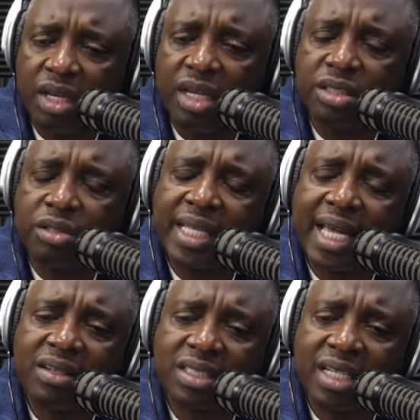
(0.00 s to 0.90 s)
in
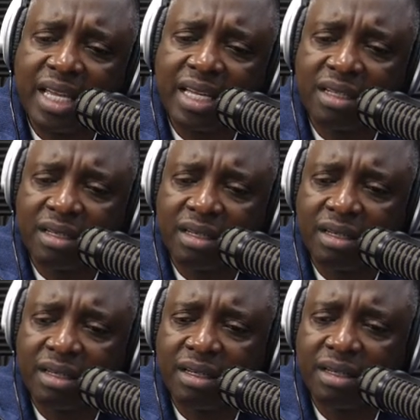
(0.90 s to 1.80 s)
2008,
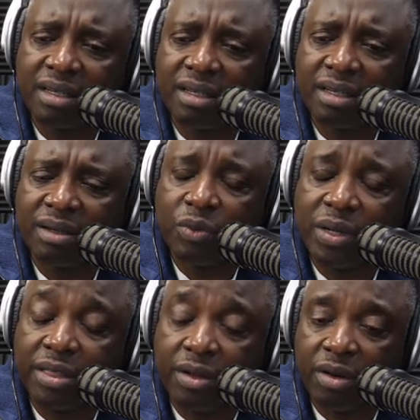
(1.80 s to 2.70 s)

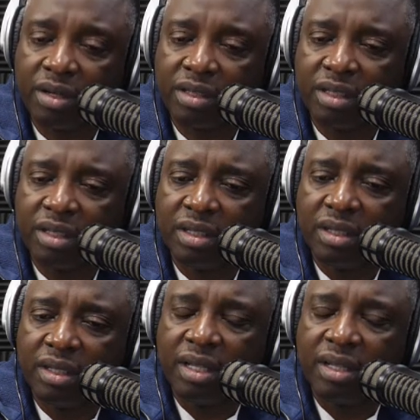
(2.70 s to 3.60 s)
we thought
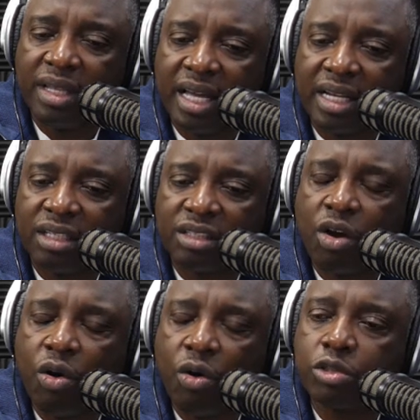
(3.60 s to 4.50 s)
that the
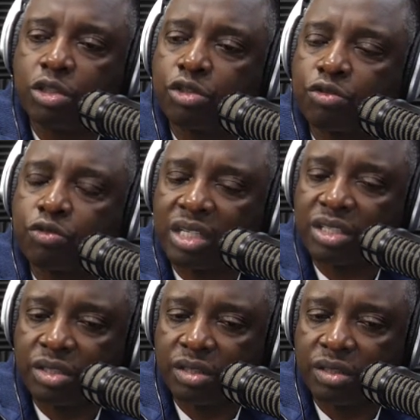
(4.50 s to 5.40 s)
whole
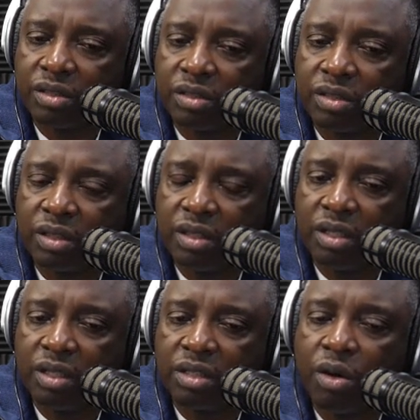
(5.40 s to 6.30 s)
structure,
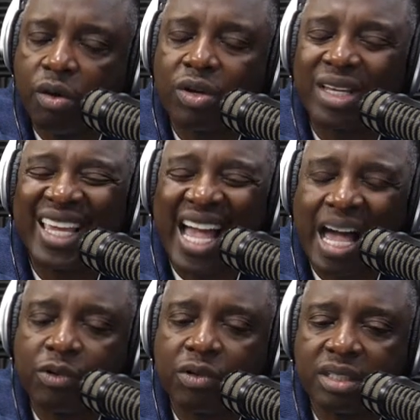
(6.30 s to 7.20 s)
the whole
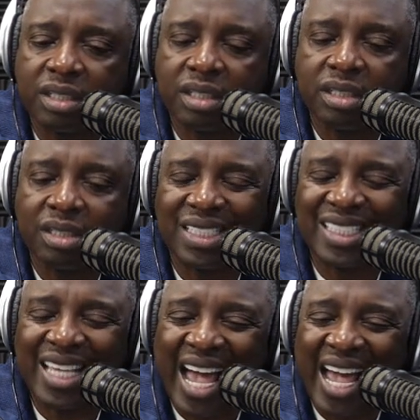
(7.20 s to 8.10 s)
capitalist
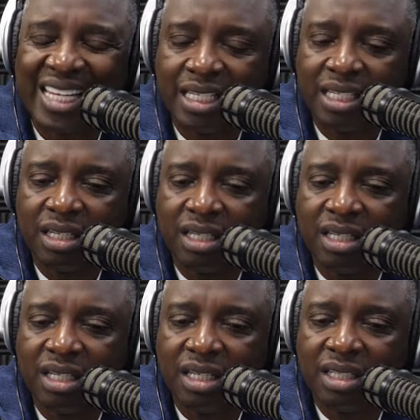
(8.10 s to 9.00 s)
society,
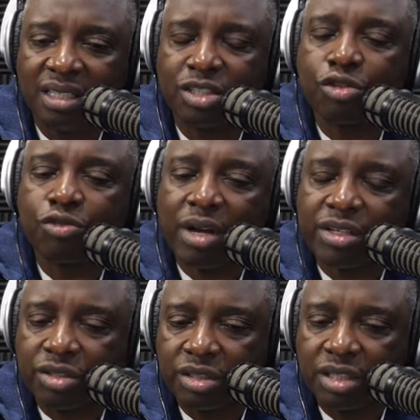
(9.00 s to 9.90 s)
the
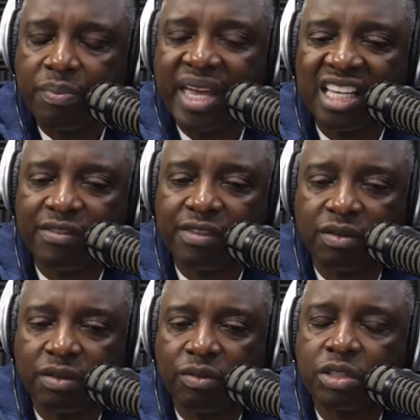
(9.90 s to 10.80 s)
structure, the make of
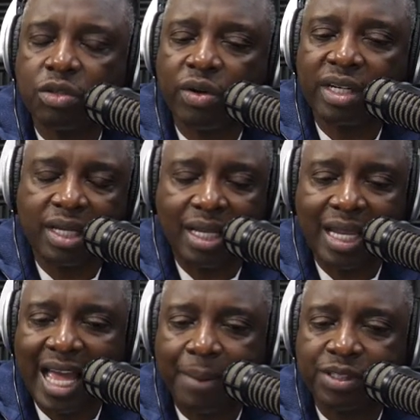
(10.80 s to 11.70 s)
it was going to
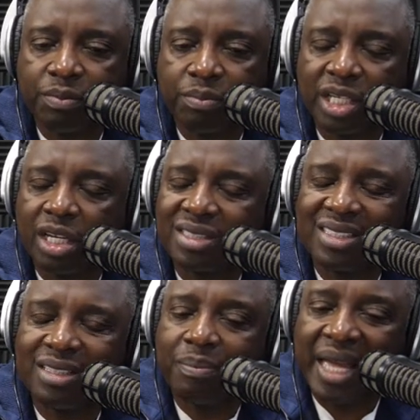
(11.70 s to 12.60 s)
collapse because
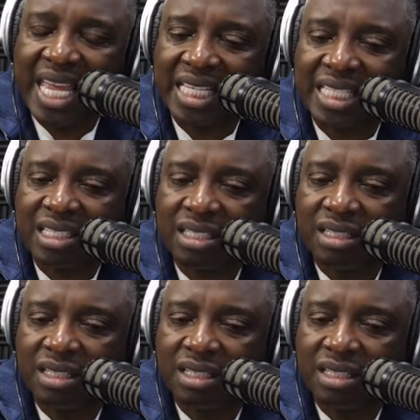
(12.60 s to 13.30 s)
of the banks,